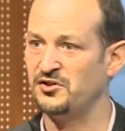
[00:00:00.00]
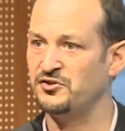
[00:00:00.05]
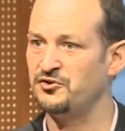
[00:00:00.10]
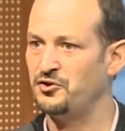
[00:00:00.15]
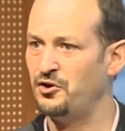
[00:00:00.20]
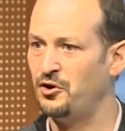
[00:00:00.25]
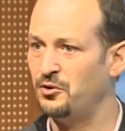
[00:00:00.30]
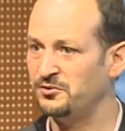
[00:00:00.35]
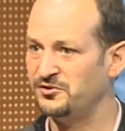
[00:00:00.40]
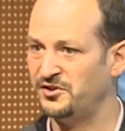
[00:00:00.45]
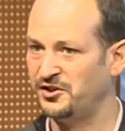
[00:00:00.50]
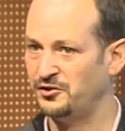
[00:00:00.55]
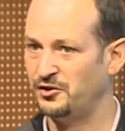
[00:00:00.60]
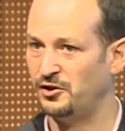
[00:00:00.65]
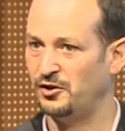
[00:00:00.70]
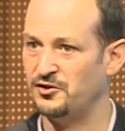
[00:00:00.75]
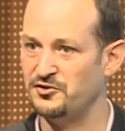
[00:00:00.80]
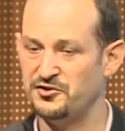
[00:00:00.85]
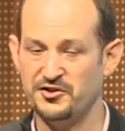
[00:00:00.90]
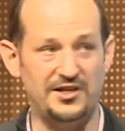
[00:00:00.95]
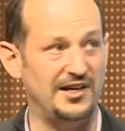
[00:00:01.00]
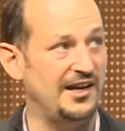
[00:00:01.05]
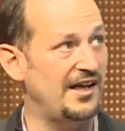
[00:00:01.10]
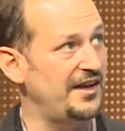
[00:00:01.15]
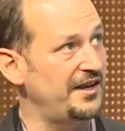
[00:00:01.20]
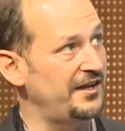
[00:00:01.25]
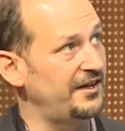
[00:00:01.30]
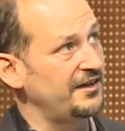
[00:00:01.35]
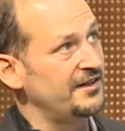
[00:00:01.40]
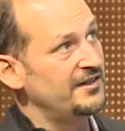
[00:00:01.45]
drone technology,
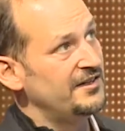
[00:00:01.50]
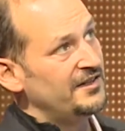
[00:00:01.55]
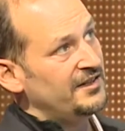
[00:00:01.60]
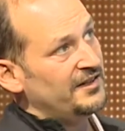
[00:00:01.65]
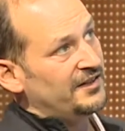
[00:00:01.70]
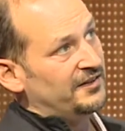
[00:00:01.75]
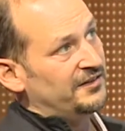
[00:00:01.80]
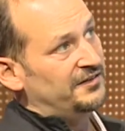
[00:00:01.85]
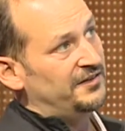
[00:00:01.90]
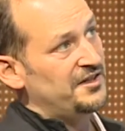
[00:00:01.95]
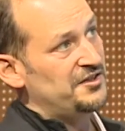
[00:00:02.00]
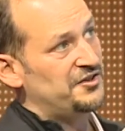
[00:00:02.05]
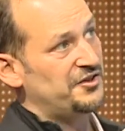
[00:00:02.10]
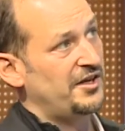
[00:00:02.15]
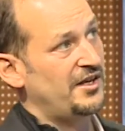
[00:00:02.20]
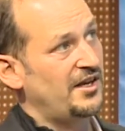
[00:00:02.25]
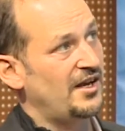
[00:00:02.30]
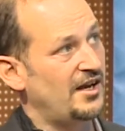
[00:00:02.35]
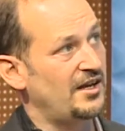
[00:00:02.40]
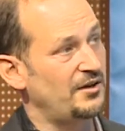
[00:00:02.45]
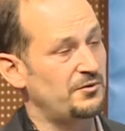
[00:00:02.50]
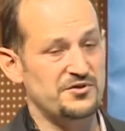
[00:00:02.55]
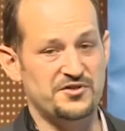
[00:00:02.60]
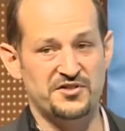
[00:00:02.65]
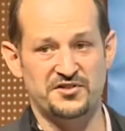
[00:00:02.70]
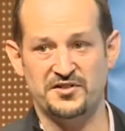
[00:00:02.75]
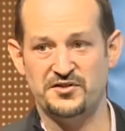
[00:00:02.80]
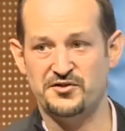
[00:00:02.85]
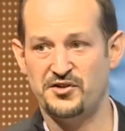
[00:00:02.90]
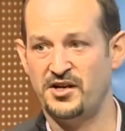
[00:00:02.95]
like DJI, which
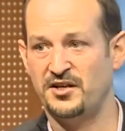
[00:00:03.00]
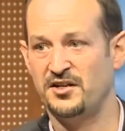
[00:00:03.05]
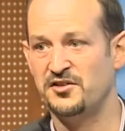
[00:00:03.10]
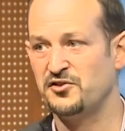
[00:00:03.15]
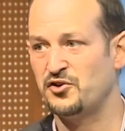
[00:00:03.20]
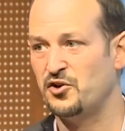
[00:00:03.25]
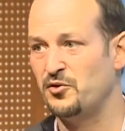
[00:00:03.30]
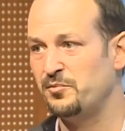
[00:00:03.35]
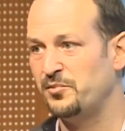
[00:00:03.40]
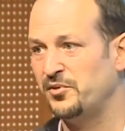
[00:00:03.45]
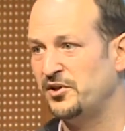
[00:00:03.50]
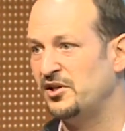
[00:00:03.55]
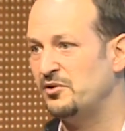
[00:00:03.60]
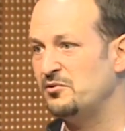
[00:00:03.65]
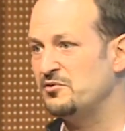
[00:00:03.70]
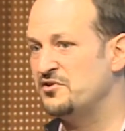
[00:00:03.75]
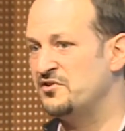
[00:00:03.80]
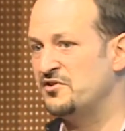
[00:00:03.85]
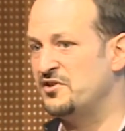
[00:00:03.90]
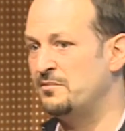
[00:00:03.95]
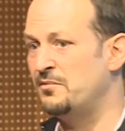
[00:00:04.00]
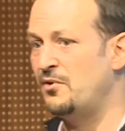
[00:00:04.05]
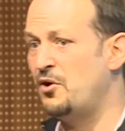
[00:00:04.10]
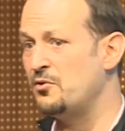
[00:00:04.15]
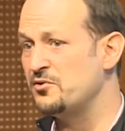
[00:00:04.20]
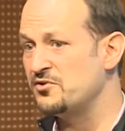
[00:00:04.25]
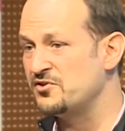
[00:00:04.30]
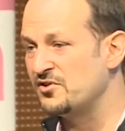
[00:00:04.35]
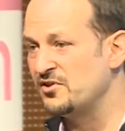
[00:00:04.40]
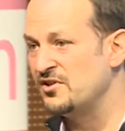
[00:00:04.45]
is a Chinese company, which is the
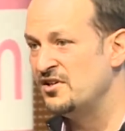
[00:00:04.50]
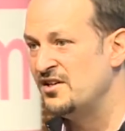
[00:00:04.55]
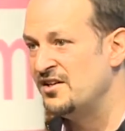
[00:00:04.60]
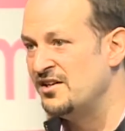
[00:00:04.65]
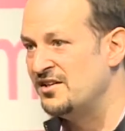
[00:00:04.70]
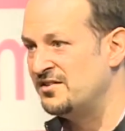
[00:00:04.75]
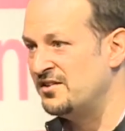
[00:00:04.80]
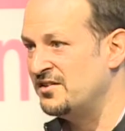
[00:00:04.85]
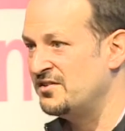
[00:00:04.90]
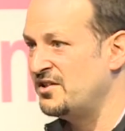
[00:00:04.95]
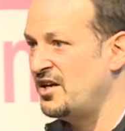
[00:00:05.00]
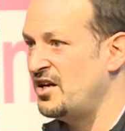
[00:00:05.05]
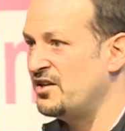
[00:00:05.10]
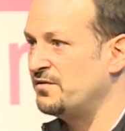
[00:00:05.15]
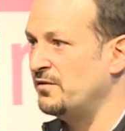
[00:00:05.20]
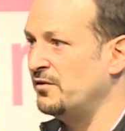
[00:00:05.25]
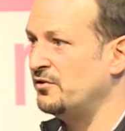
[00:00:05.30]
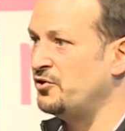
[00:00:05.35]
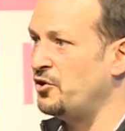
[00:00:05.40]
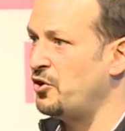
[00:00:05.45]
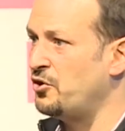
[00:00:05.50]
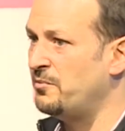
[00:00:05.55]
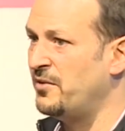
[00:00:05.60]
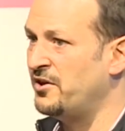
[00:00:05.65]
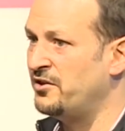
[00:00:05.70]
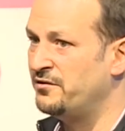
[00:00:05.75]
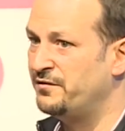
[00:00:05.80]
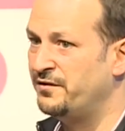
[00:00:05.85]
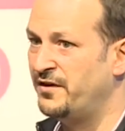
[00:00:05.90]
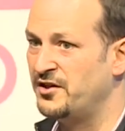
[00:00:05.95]
most successful drone
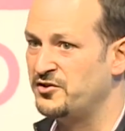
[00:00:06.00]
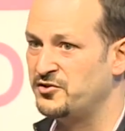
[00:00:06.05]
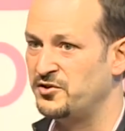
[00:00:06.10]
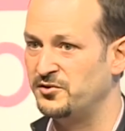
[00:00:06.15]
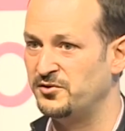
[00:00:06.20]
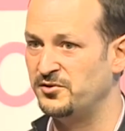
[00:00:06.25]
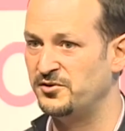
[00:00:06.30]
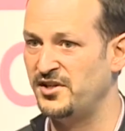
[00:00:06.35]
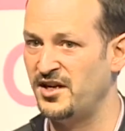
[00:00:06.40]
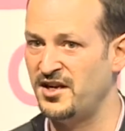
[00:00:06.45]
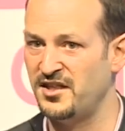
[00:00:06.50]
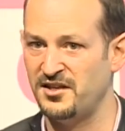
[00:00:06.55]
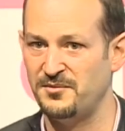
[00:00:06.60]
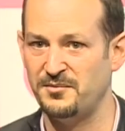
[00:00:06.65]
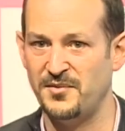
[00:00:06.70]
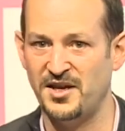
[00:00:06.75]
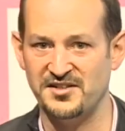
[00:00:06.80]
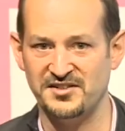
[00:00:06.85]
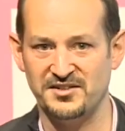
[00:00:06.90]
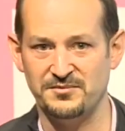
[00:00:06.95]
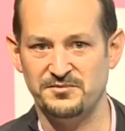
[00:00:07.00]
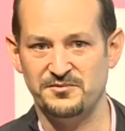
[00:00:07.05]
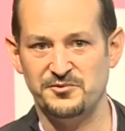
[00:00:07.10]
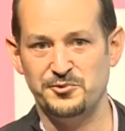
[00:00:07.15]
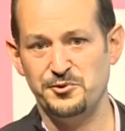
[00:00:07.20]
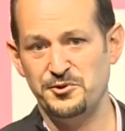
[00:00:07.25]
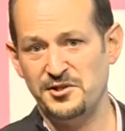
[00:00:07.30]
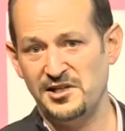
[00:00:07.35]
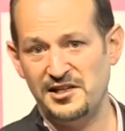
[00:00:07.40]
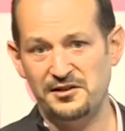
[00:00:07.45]
manufacturer today. They make some
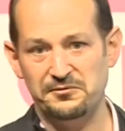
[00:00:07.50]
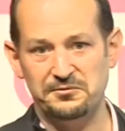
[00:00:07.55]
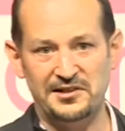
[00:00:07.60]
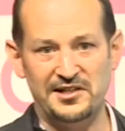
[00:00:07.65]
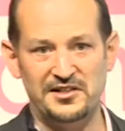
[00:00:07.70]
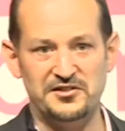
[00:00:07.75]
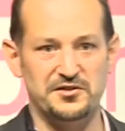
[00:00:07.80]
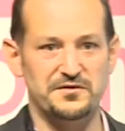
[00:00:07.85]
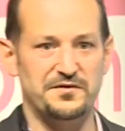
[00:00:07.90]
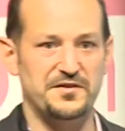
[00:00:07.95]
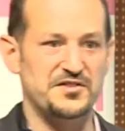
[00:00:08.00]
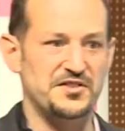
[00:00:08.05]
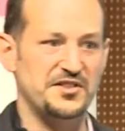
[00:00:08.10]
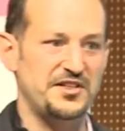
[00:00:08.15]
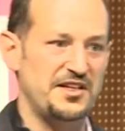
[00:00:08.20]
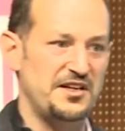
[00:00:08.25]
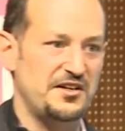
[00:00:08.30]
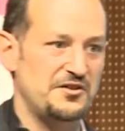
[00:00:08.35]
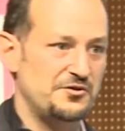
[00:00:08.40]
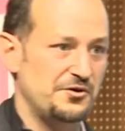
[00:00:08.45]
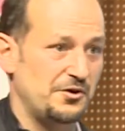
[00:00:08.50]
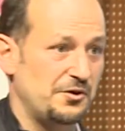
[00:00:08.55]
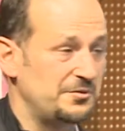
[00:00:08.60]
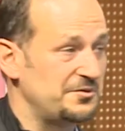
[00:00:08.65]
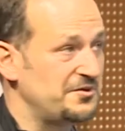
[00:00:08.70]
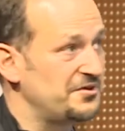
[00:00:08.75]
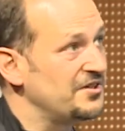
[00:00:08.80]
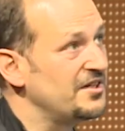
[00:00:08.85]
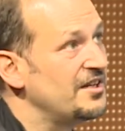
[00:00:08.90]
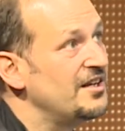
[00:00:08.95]
really, really sophisticated
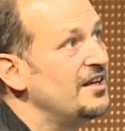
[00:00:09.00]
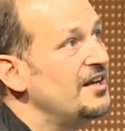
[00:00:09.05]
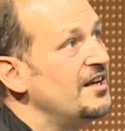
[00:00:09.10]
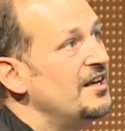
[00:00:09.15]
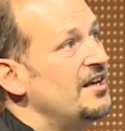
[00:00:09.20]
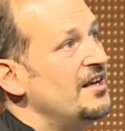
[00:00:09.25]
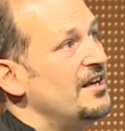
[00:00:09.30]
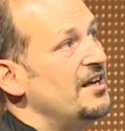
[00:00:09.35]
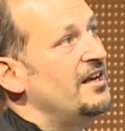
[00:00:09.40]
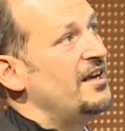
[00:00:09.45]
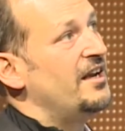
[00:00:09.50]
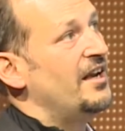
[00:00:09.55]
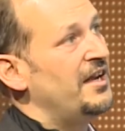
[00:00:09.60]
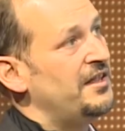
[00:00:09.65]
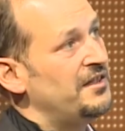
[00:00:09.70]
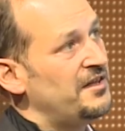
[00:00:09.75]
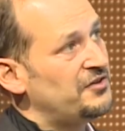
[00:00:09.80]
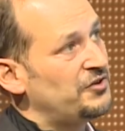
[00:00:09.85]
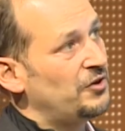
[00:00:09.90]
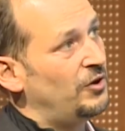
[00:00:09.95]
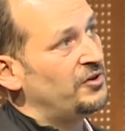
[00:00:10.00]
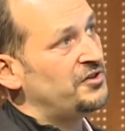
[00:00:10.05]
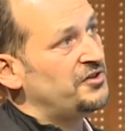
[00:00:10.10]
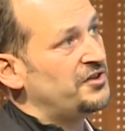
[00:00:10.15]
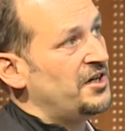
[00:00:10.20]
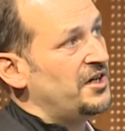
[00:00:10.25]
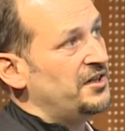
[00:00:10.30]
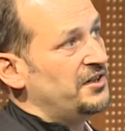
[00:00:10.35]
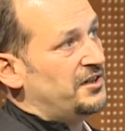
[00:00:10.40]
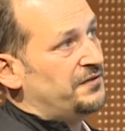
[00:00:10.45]
drones. And this all
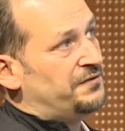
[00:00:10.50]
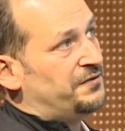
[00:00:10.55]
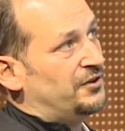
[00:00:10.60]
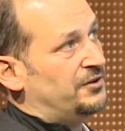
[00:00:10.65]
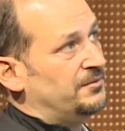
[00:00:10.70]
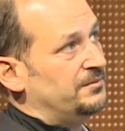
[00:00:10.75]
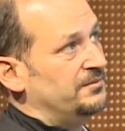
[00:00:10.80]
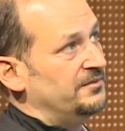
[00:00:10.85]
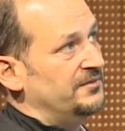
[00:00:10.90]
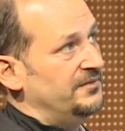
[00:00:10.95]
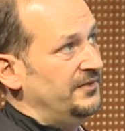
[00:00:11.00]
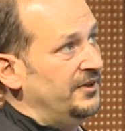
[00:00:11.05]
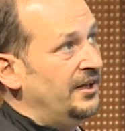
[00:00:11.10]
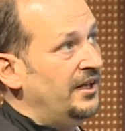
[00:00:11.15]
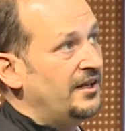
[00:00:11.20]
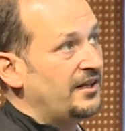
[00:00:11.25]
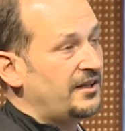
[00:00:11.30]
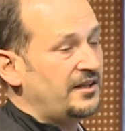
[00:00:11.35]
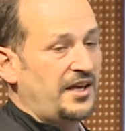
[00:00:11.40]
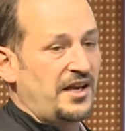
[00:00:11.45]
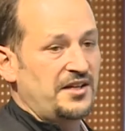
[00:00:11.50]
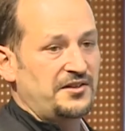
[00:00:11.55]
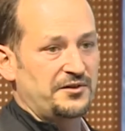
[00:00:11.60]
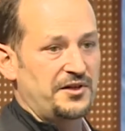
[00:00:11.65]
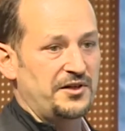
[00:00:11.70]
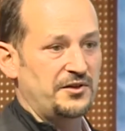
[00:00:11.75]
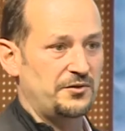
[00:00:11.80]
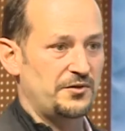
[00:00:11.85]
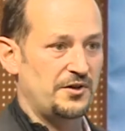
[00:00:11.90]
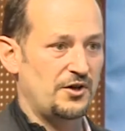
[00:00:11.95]
started from
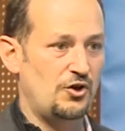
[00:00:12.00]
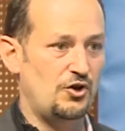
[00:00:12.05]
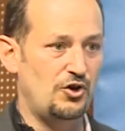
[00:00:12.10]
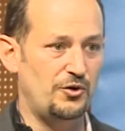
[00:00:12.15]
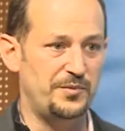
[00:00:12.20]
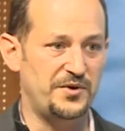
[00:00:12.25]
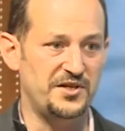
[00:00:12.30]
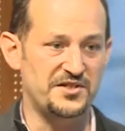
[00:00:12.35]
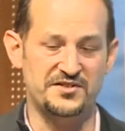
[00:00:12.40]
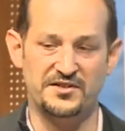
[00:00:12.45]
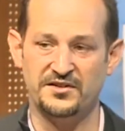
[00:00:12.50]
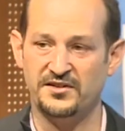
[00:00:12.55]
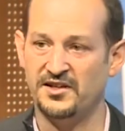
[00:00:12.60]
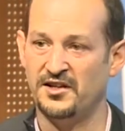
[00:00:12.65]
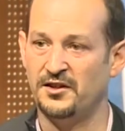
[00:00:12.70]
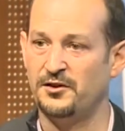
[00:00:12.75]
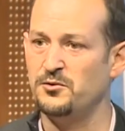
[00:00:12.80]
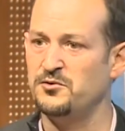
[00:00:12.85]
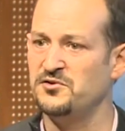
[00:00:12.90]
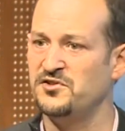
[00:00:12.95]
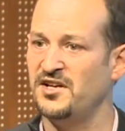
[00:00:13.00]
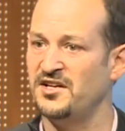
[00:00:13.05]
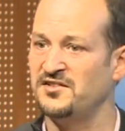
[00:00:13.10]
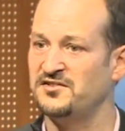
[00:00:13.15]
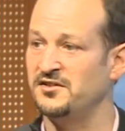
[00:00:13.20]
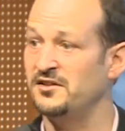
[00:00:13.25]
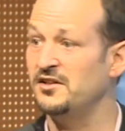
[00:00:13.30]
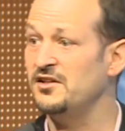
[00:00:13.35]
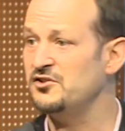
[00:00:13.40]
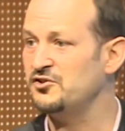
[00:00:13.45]
catering to the hobbies and the enthusiasts
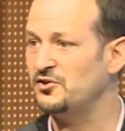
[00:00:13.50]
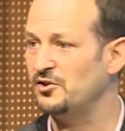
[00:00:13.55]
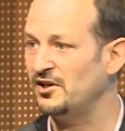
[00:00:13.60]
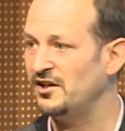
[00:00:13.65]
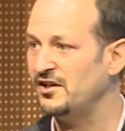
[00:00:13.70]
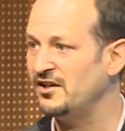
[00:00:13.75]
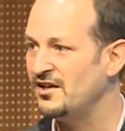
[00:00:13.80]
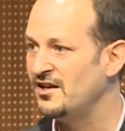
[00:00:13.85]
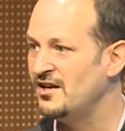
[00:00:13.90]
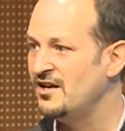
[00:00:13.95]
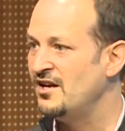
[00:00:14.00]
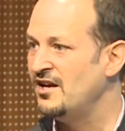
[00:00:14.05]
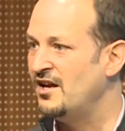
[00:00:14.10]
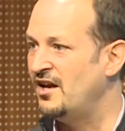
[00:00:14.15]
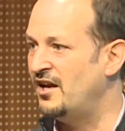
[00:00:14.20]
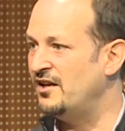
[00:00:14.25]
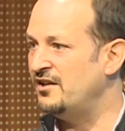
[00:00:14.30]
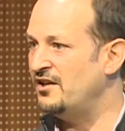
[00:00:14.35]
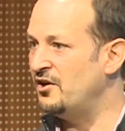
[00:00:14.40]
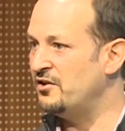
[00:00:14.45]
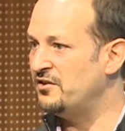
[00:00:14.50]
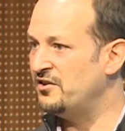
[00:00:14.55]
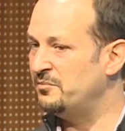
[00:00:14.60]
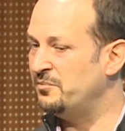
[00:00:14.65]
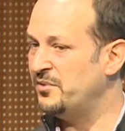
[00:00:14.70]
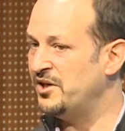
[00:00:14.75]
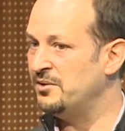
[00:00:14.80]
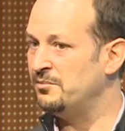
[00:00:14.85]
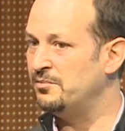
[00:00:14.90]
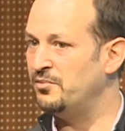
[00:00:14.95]
initially, and now they're
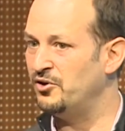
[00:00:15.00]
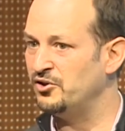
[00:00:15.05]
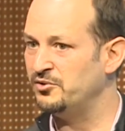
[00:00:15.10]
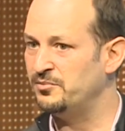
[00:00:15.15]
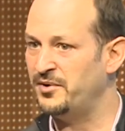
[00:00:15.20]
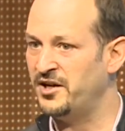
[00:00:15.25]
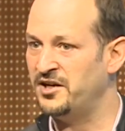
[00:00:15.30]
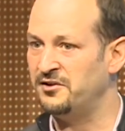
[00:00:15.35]
being bought by